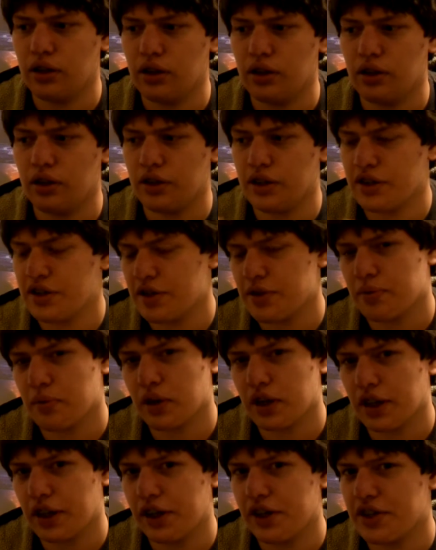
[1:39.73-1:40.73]
this is
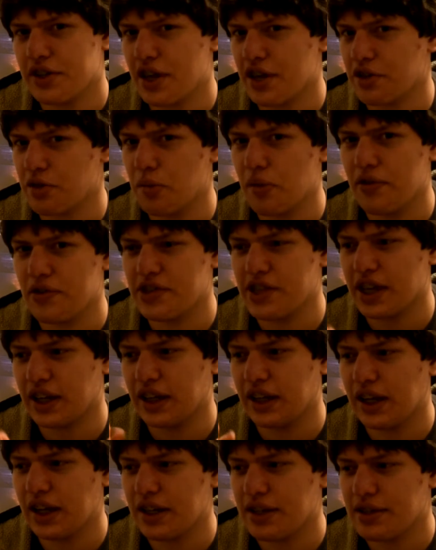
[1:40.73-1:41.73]
one of the disaster movies
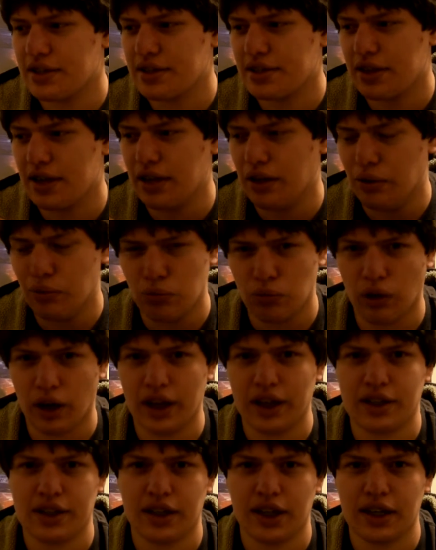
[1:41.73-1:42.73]
that gets it
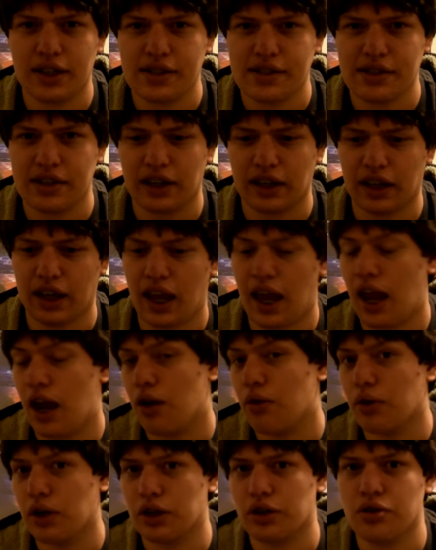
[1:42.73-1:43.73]
right, gets the
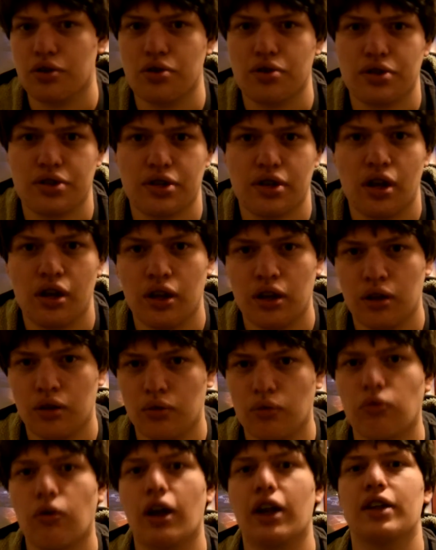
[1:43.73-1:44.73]
characters
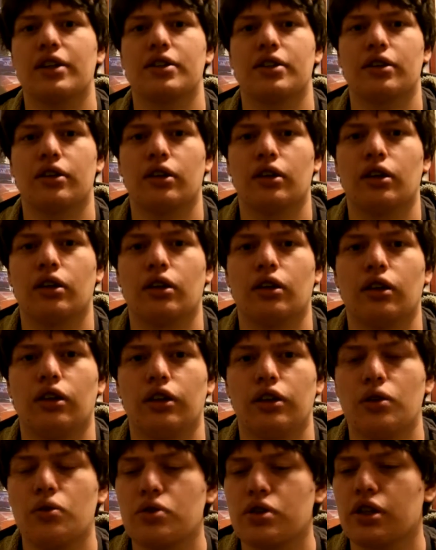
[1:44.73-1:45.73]
right.
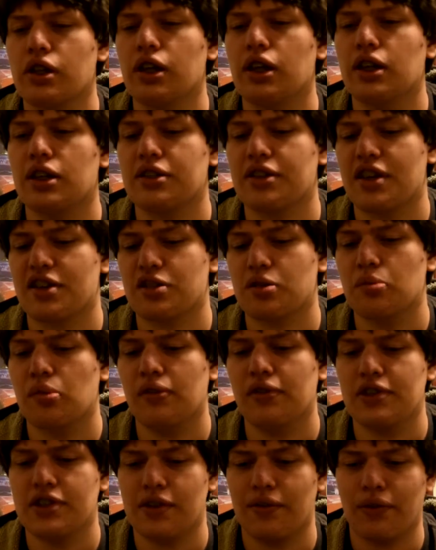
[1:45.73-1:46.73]
Usually in disaster
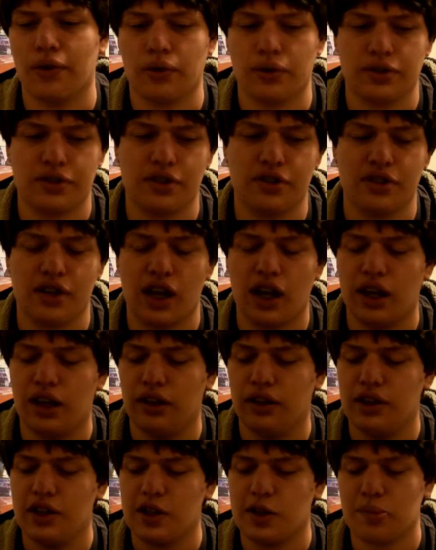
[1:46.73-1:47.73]
movies it focuses
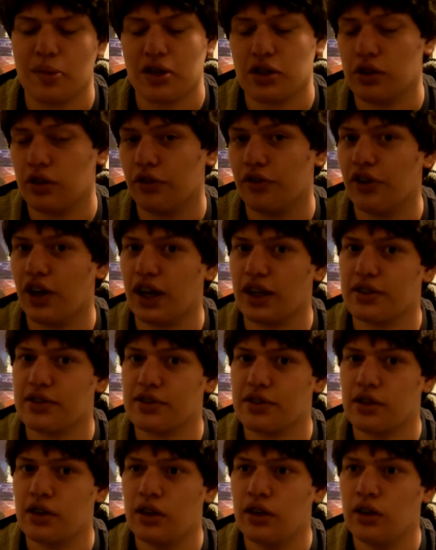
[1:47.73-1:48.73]
on the special
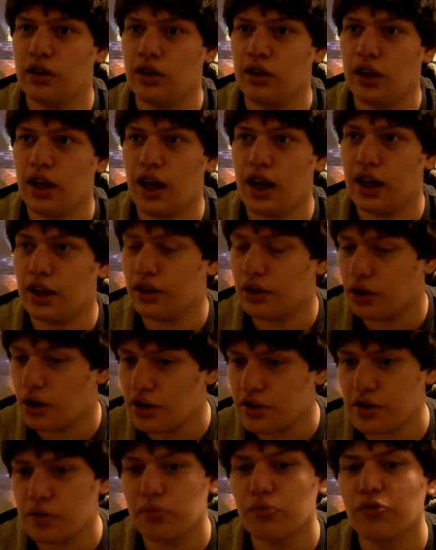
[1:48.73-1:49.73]
effects. And there are
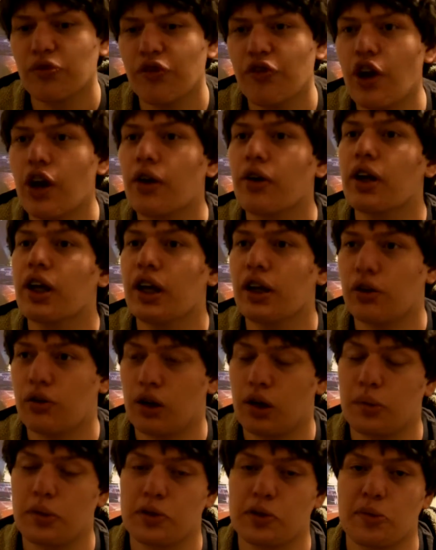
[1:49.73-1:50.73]
some very
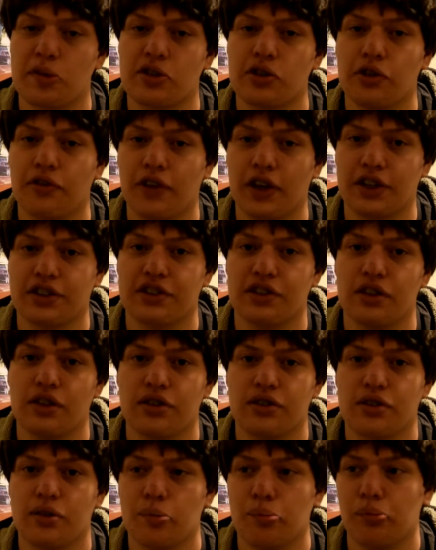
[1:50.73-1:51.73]
incredible special effects in
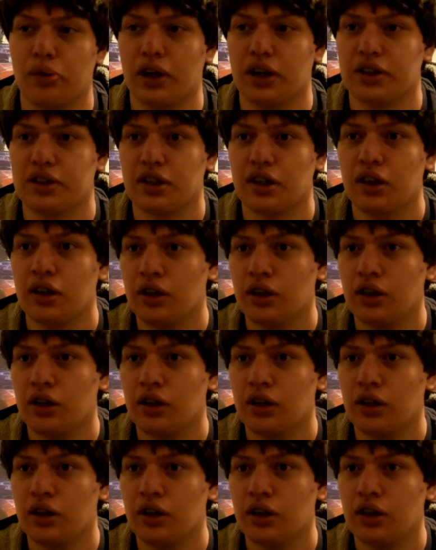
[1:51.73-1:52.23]
this, but